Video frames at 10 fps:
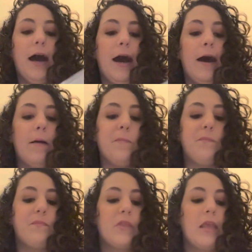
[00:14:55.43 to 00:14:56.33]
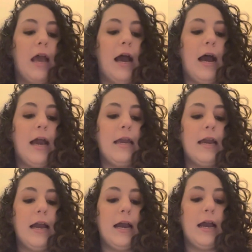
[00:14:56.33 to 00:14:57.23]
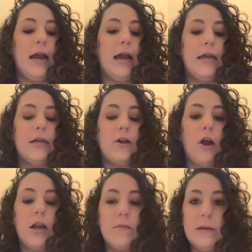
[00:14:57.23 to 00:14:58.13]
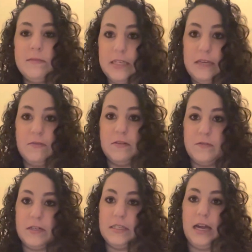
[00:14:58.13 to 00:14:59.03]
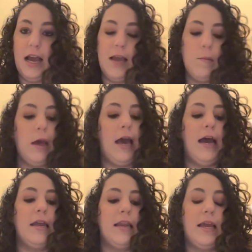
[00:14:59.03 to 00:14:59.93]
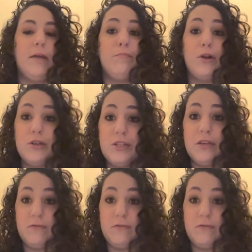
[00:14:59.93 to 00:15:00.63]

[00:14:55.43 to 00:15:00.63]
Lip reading: I had cardamom tea for the first time at a Persian